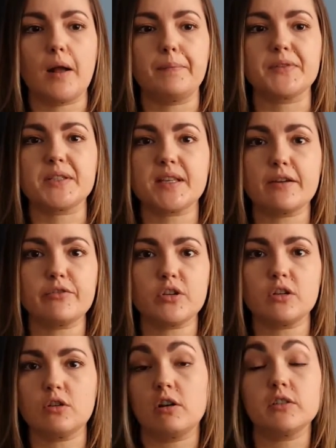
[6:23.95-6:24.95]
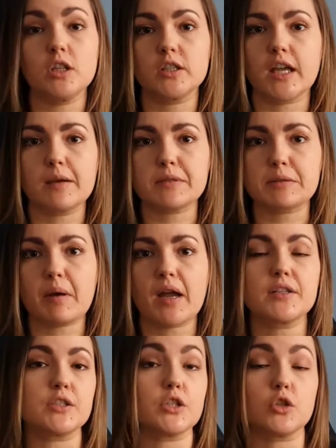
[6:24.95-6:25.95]
Seven or Along Came a
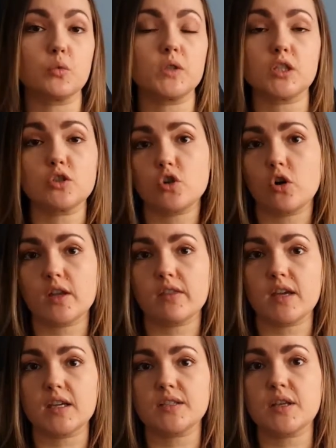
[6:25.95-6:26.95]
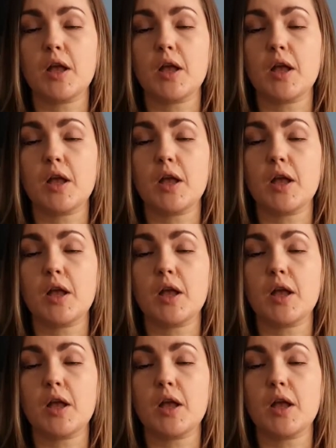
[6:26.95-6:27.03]
Spider, you would enjoy this,